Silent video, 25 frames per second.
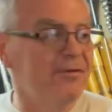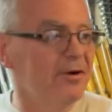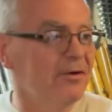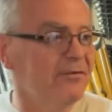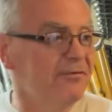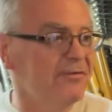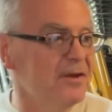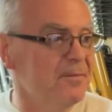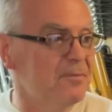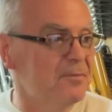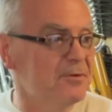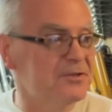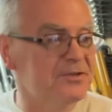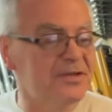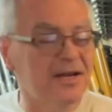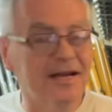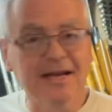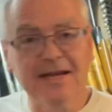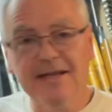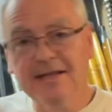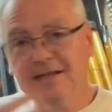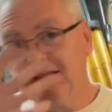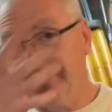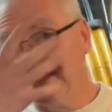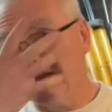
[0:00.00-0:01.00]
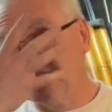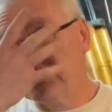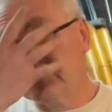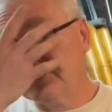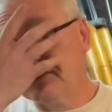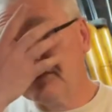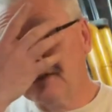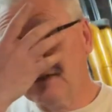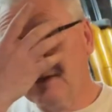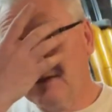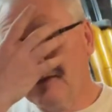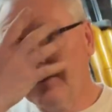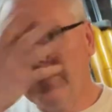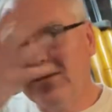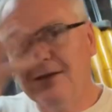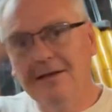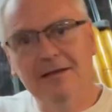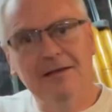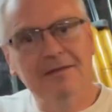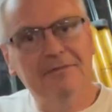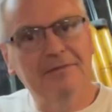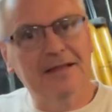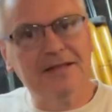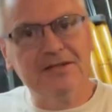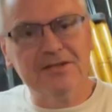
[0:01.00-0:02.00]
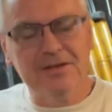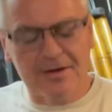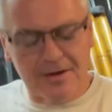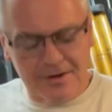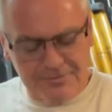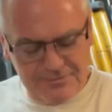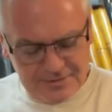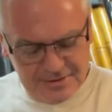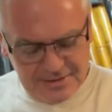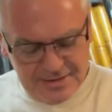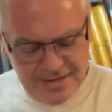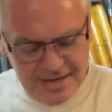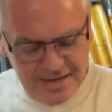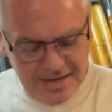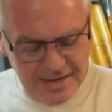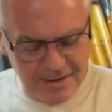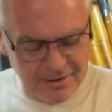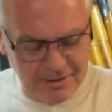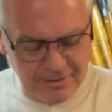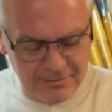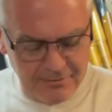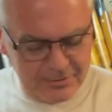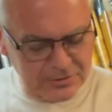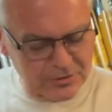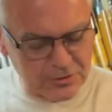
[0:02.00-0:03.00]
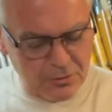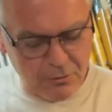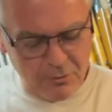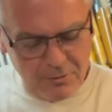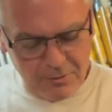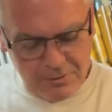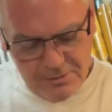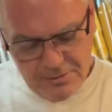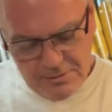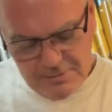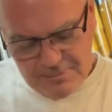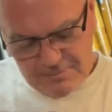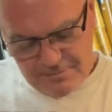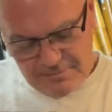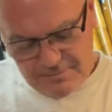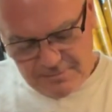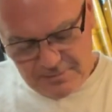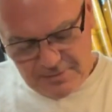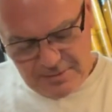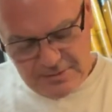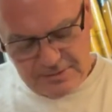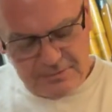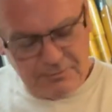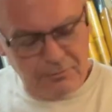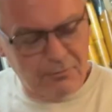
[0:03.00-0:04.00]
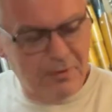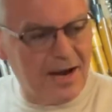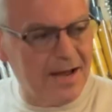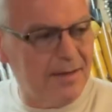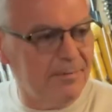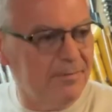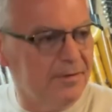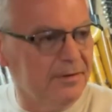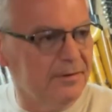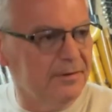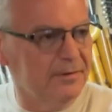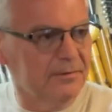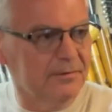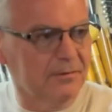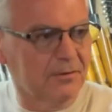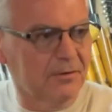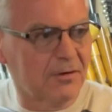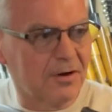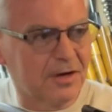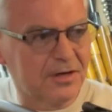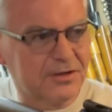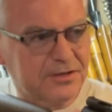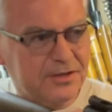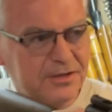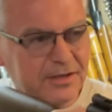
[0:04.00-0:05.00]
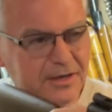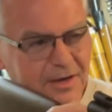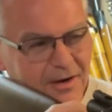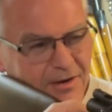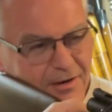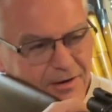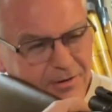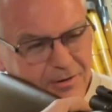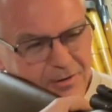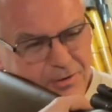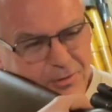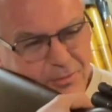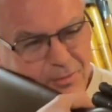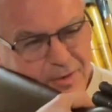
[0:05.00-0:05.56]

feet per second, that's that's enough to take care of a squirrel, rabbit across the yard or